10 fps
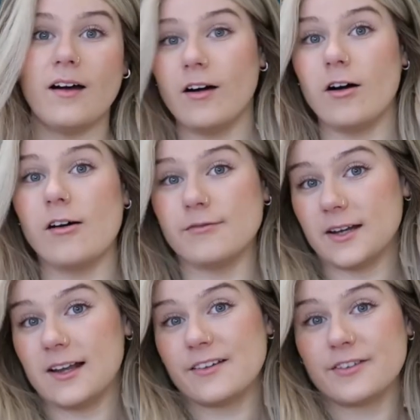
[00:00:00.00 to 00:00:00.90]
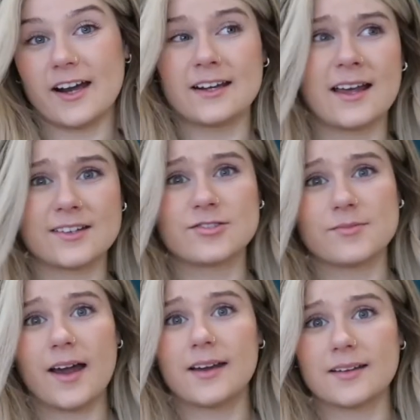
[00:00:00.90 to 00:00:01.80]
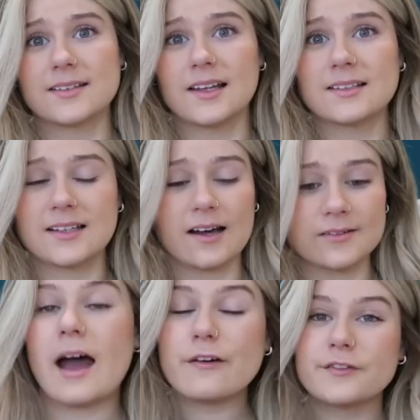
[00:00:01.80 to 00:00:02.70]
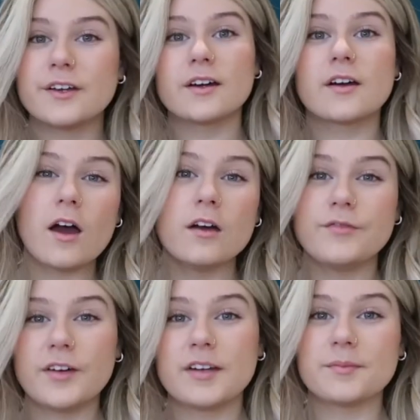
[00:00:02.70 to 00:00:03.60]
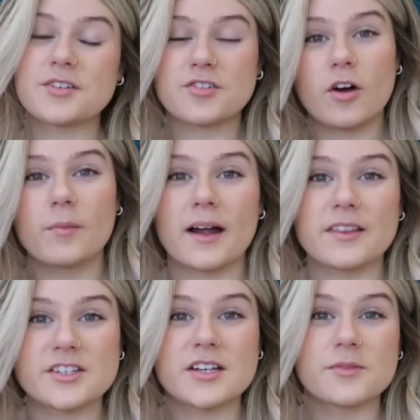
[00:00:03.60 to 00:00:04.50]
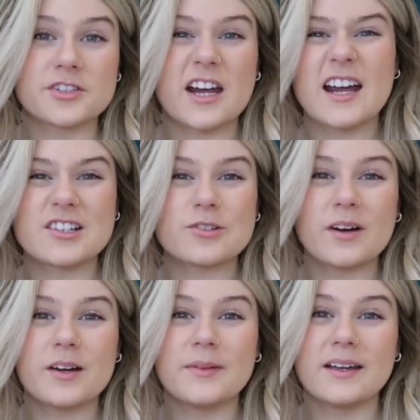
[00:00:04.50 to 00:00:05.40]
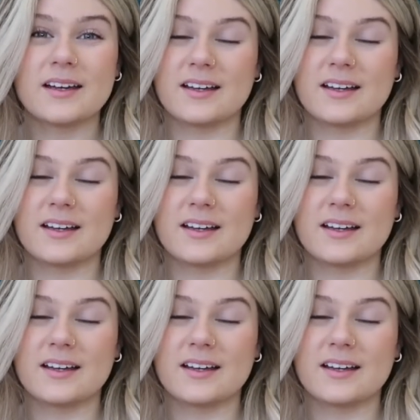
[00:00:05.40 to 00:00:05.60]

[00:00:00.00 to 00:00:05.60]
or my life again, as dramatic as that sounds. After COVID, my job at the gym changed quite a bit